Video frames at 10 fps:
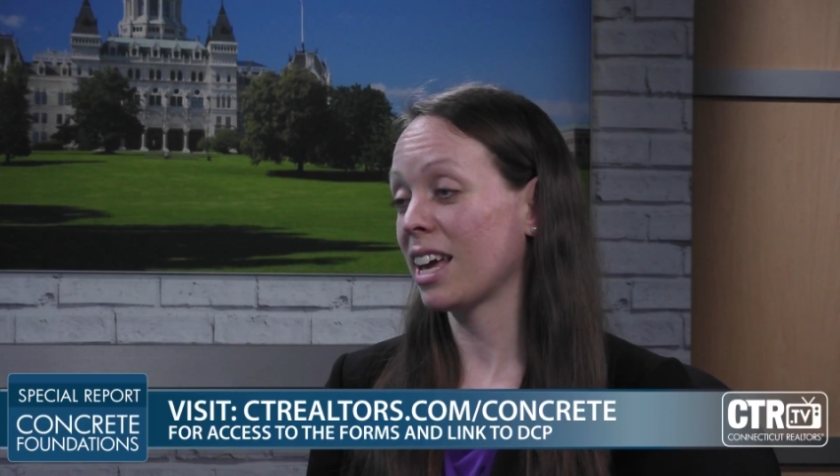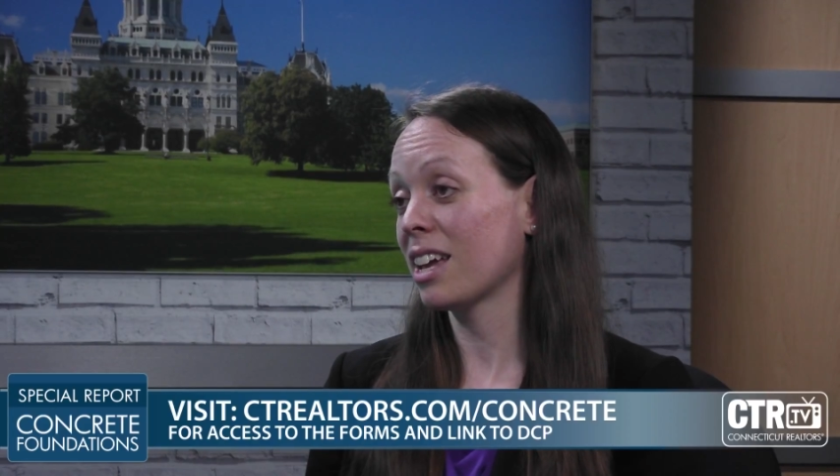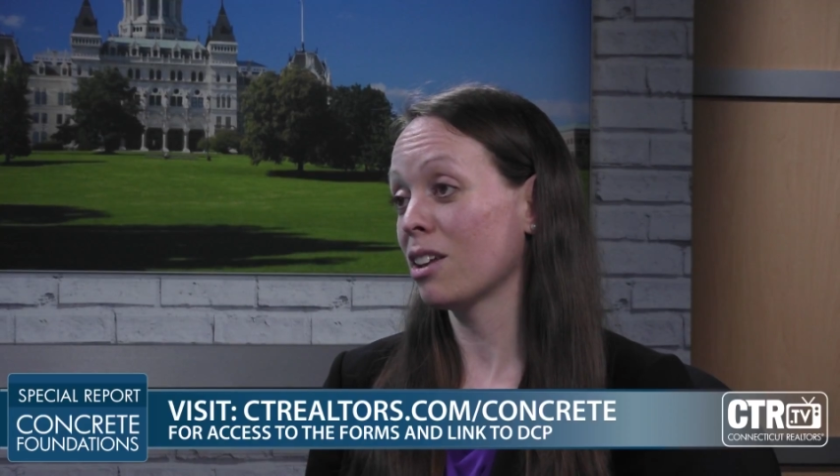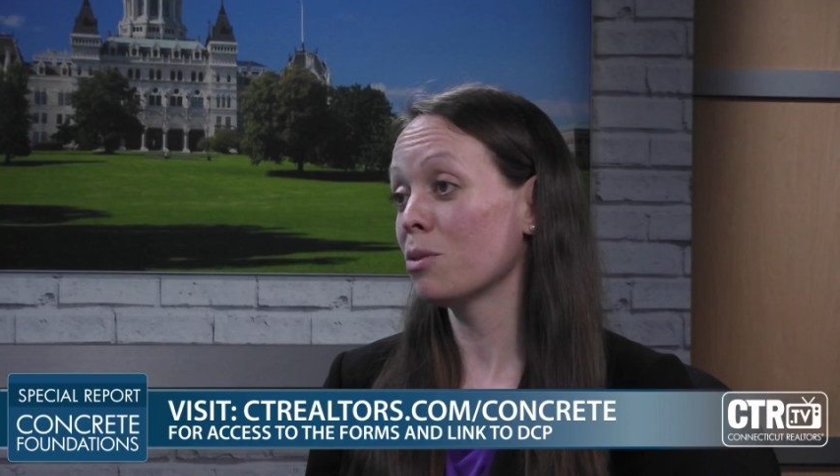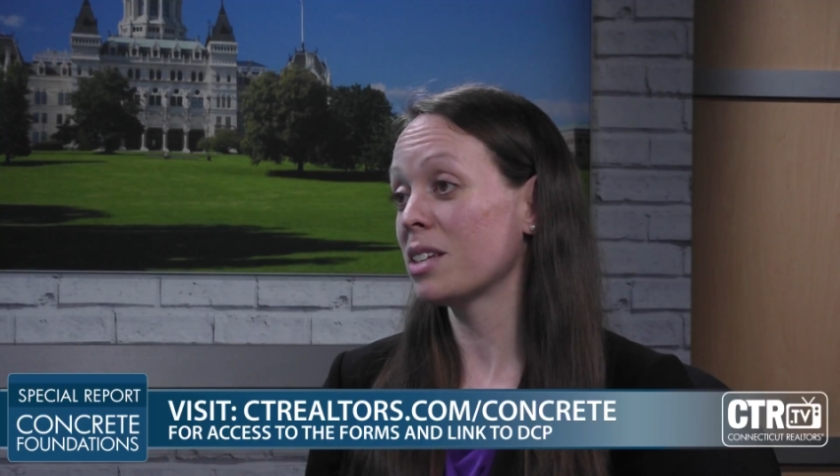
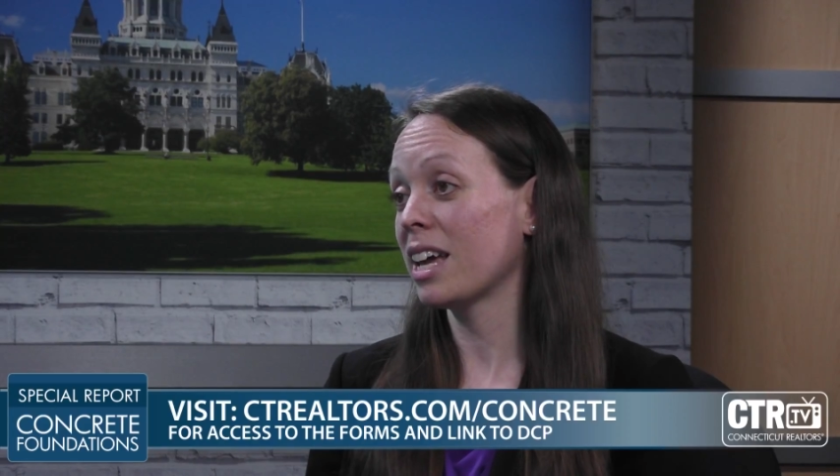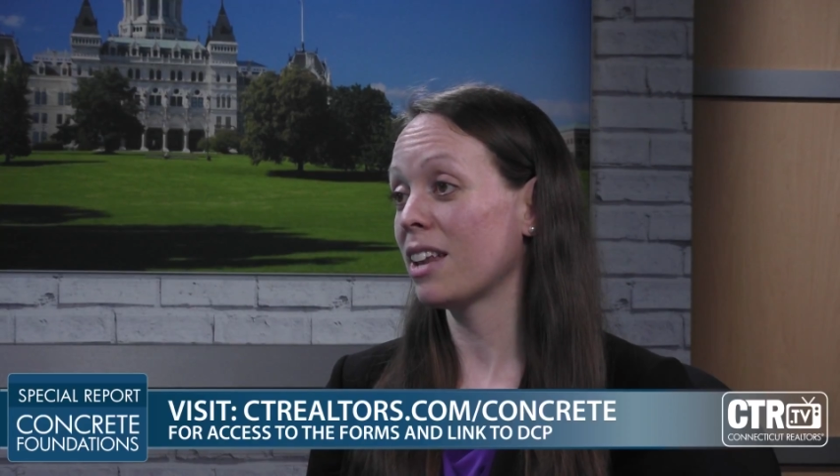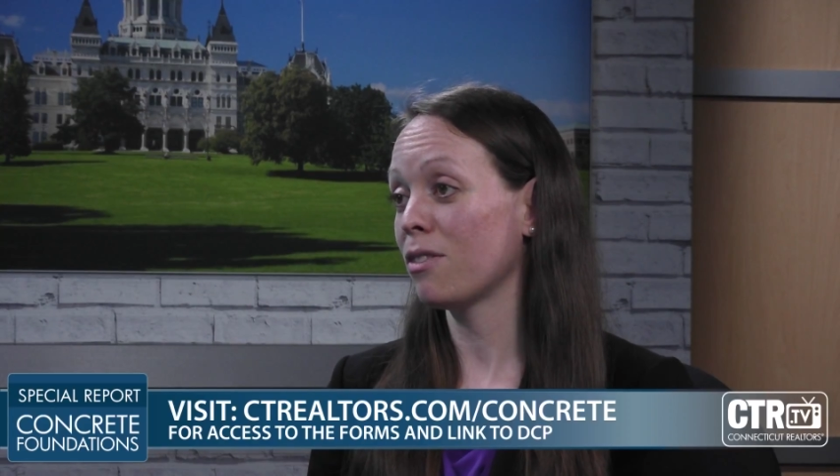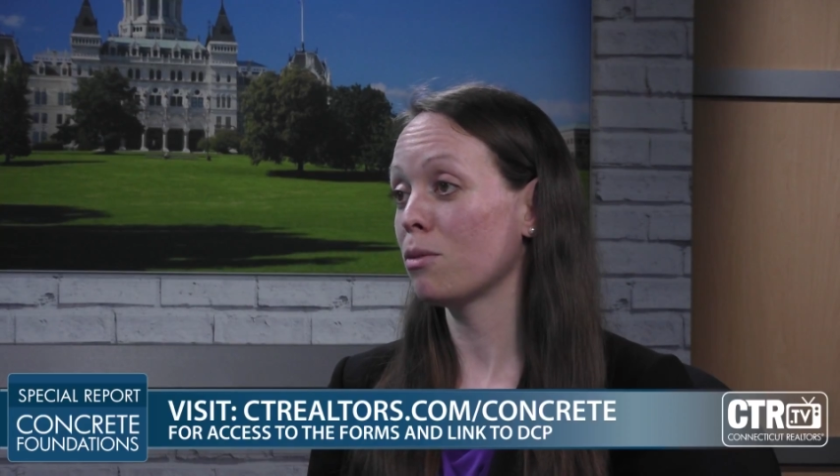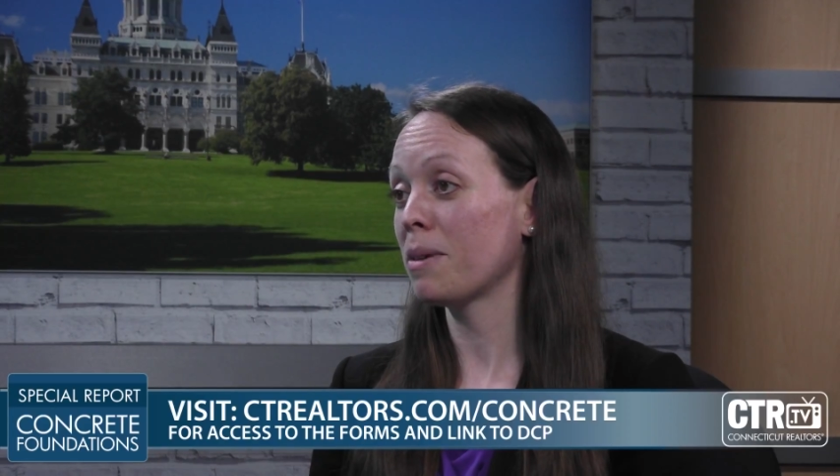can use it and
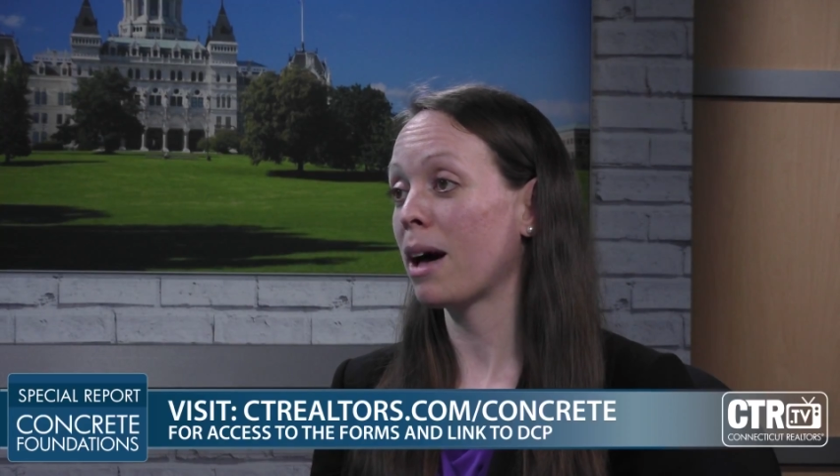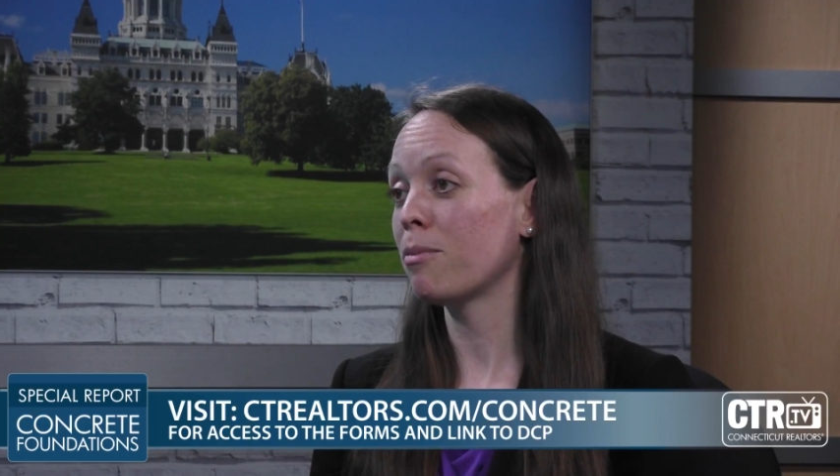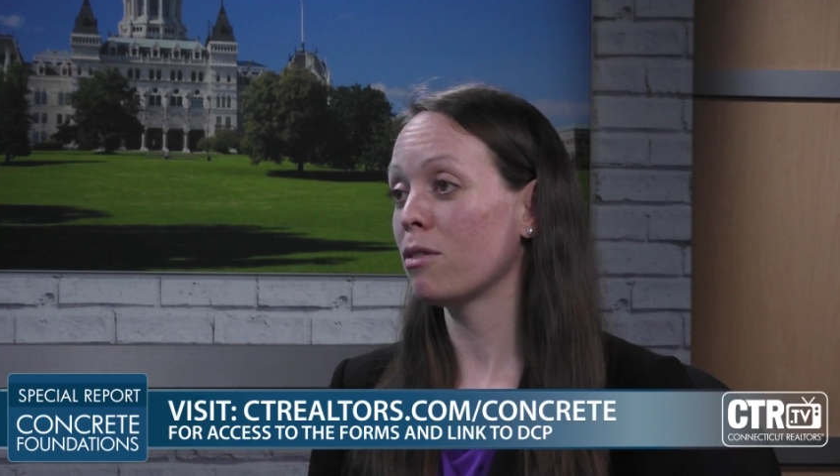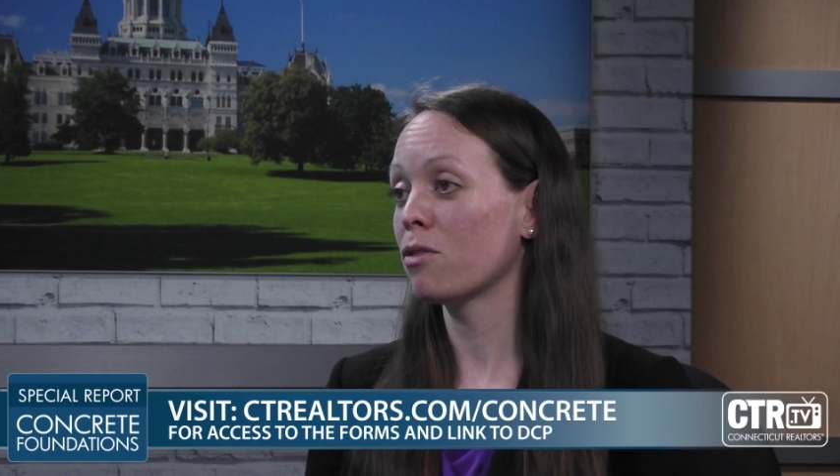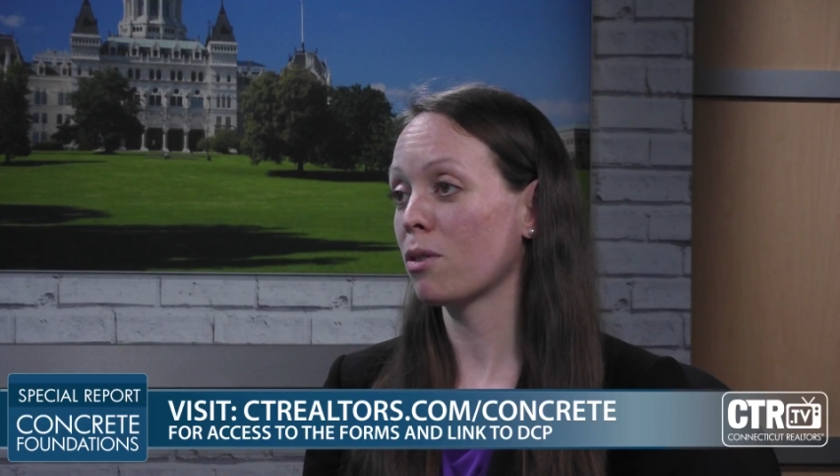if it would be
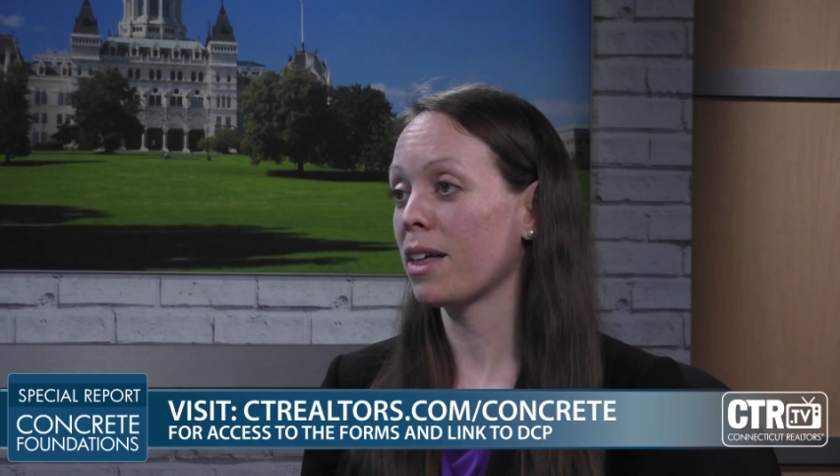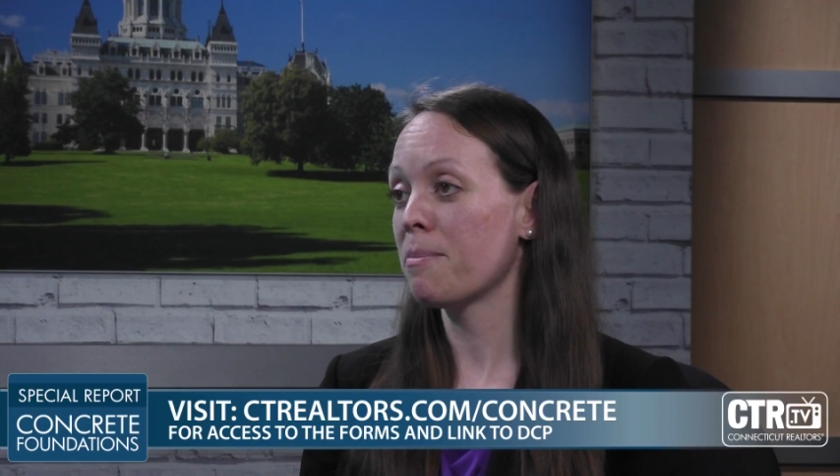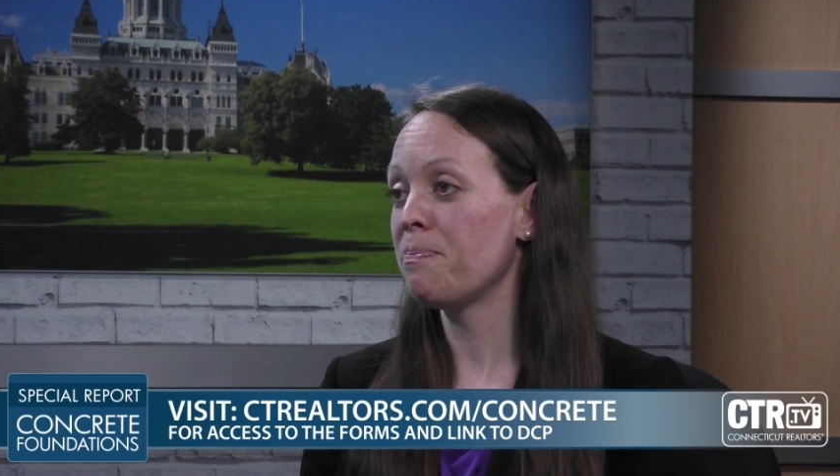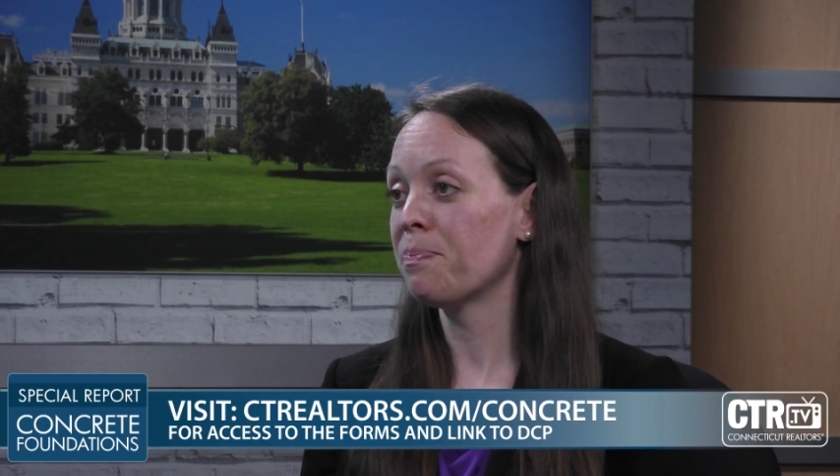helpful for them.